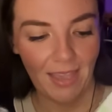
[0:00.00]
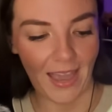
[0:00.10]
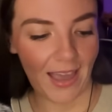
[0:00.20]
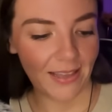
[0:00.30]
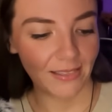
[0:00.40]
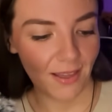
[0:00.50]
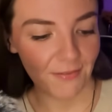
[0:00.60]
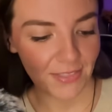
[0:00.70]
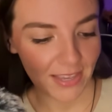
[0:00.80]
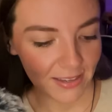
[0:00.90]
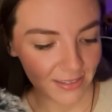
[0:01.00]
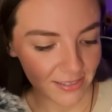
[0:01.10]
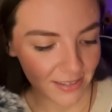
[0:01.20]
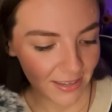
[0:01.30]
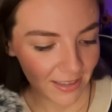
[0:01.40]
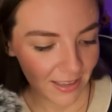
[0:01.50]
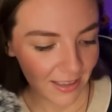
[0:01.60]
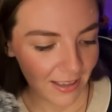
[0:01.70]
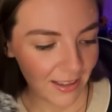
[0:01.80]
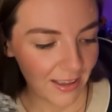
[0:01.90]
I love these.
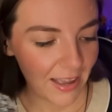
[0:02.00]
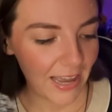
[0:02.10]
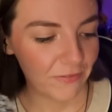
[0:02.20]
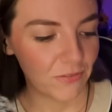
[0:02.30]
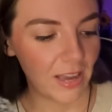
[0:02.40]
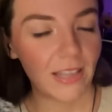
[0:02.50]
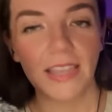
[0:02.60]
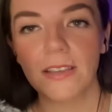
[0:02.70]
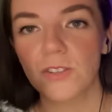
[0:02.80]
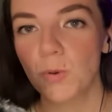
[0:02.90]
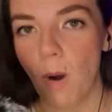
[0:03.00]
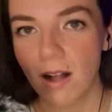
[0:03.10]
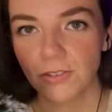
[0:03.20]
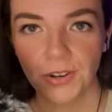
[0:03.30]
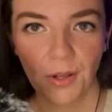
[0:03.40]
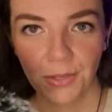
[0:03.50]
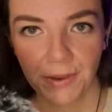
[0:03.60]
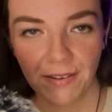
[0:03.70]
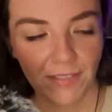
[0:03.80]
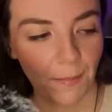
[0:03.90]
I like swatched all
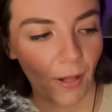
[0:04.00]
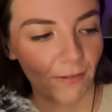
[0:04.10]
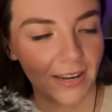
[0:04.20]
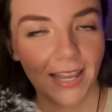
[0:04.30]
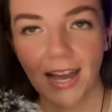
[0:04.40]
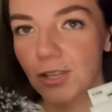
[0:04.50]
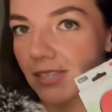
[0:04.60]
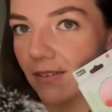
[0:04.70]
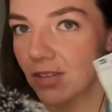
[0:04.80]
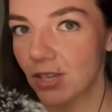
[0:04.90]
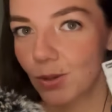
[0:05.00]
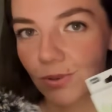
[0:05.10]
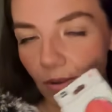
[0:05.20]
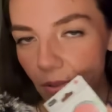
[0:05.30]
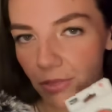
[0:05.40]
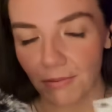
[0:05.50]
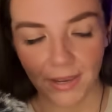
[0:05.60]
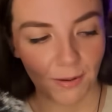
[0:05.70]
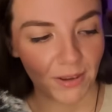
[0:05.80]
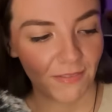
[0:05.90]
3 of them already. I just haven't used all 3
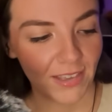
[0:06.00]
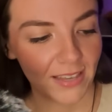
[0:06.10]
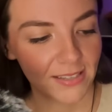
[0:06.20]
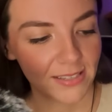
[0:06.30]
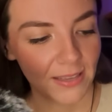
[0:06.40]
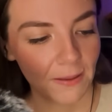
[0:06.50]
on my face.